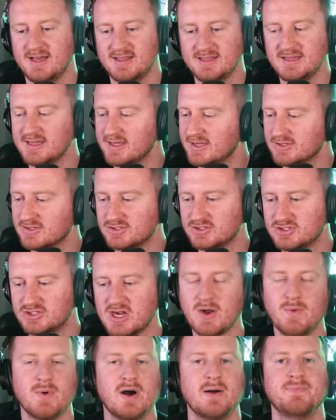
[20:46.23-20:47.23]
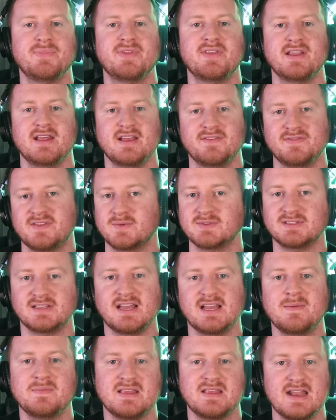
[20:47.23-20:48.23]
I think he could show up to, if there
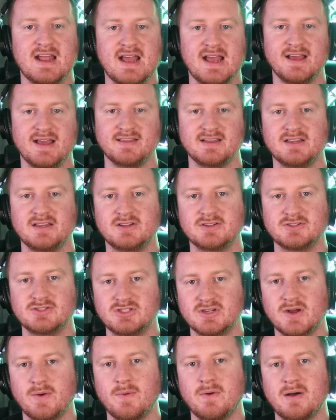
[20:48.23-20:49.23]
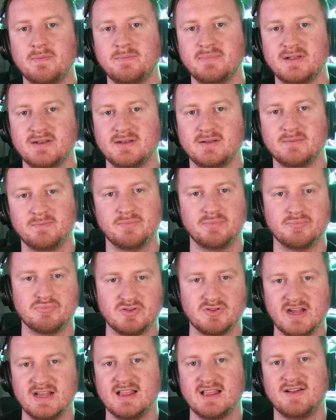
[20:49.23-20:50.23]
was a game today, I think he could show up and
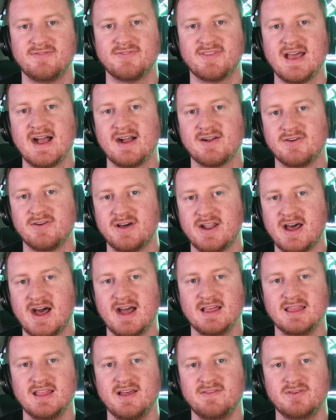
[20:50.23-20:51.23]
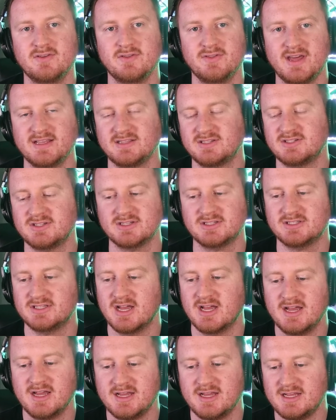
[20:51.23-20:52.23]
play left tackle at a high level. That's
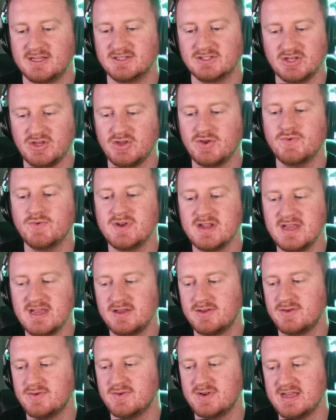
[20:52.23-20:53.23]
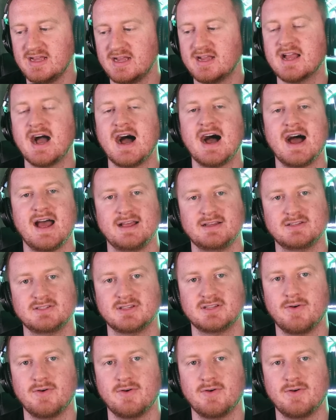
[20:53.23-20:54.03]
just, he's a unique, unique guy.